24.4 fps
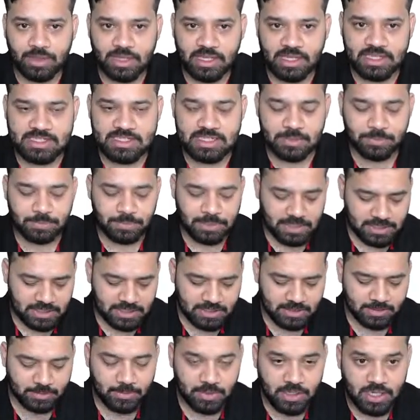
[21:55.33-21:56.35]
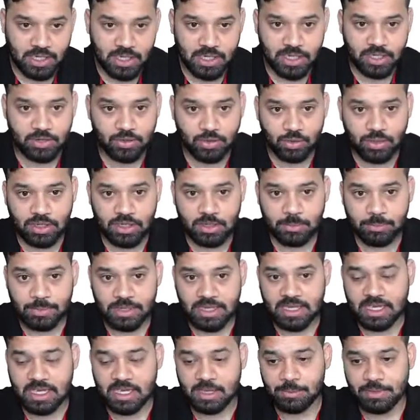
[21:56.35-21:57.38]
Is it Paytm, Google
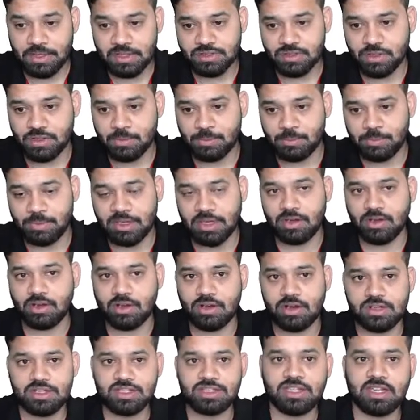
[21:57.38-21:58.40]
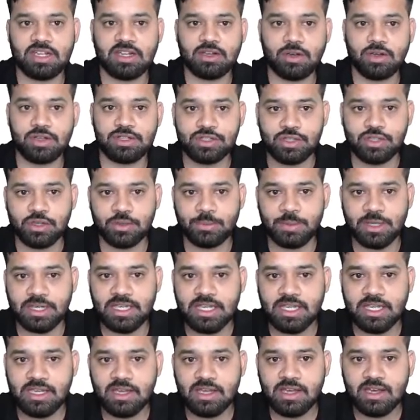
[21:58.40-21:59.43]
Pay, Amazon Pay or
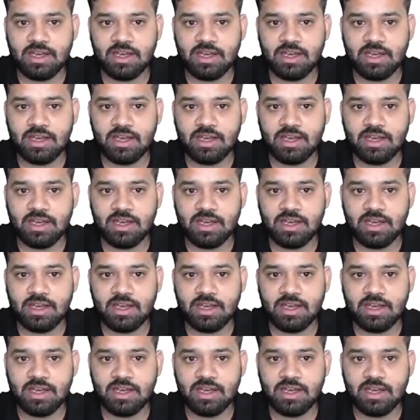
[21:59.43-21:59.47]
JioMoney?